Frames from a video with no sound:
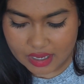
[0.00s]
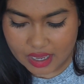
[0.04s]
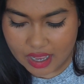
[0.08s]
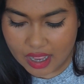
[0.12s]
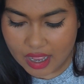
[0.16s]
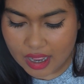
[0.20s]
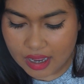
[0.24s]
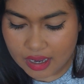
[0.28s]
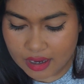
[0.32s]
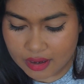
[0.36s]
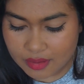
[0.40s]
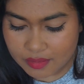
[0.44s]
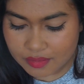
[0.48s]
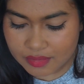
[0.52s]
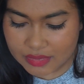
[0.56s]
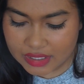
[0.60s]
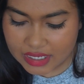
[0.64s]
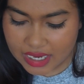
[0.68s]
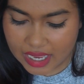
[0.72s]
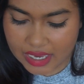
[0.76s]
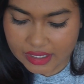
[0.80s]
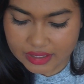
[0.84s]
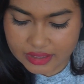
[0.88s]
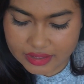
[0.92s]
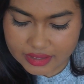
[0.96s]

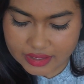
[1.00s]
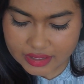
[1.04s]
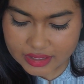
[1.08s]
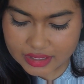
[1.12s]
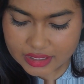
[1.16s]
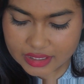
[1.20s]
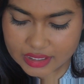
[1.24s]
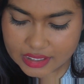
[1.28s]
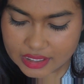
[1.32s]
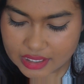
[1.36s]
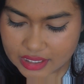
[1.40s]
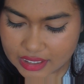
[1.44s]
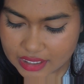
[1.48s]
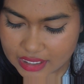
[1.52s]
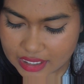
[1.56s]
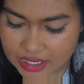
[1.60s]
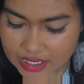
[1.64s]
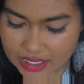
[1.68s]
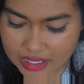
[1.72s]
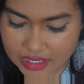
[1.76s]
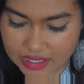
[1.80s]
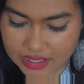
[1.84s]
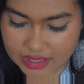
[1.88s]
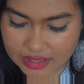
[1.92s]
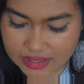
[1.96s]
Next
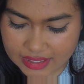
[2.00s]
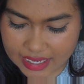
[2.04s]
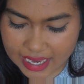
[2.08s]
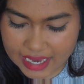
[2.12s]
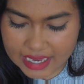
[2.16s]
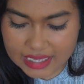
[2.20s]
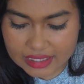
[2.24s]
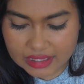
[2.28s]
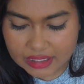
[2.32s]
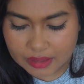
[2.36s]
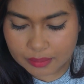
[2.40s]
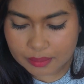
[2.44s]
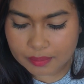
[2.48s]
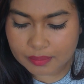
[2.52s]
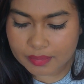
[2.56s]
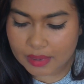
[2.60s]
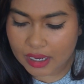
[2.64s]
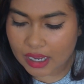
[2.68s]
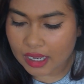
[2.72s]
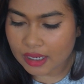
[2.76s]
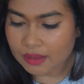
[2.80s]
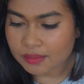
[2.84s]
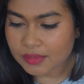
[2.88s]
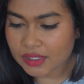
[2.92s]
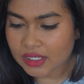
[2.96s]
is a lip
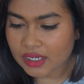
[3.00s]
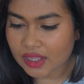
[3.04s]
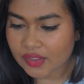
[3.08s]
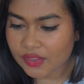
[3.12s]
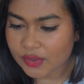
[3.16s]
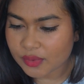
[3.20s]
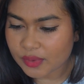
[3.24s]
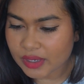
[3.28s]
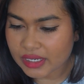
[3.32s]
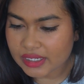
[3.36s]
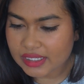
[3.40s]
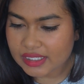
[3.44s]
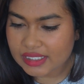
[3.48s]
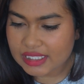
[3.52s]
balm, another one.